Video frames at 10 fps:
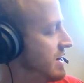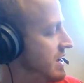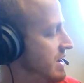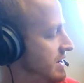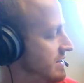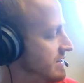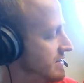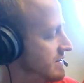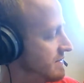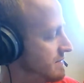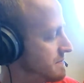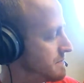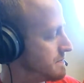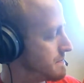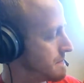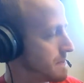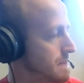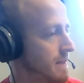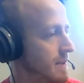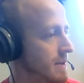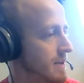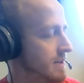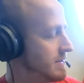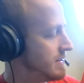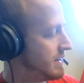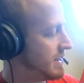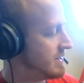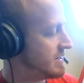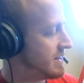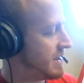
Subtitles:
8 is less than